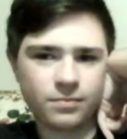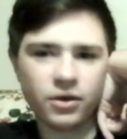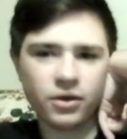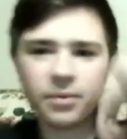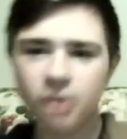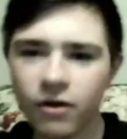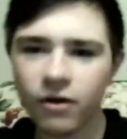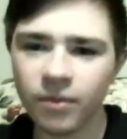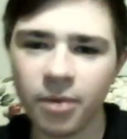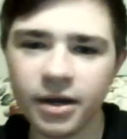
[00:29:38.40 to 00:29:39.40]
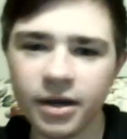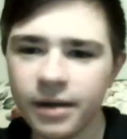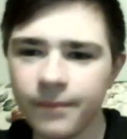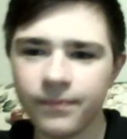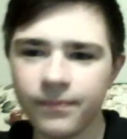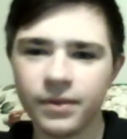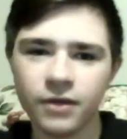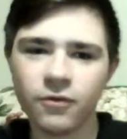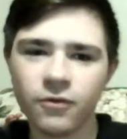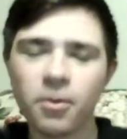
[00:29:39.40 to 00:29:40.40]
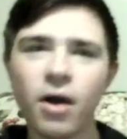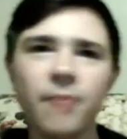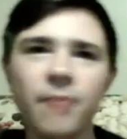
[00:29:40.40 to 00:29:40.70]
But here we go, everybody. You're from Ohio.